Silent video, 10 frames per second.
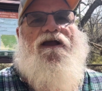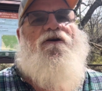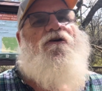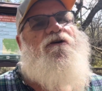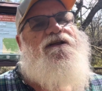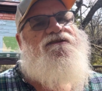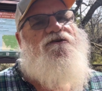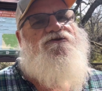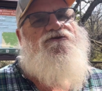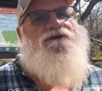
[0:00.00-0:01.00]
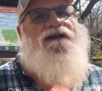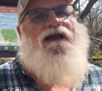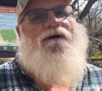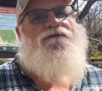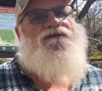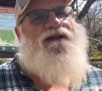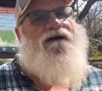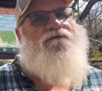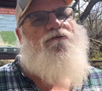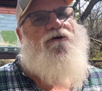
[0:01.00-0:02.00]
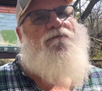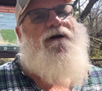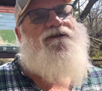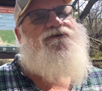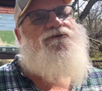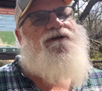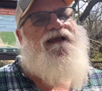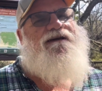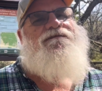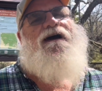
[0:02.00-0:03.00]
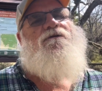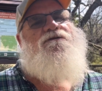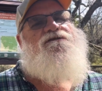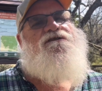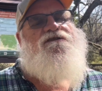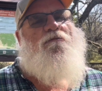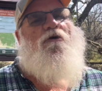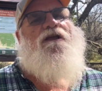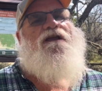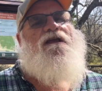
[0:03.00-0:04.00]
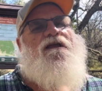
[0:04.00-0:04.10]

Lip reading: hernia surgery. I was out for about 2.5 hours this morning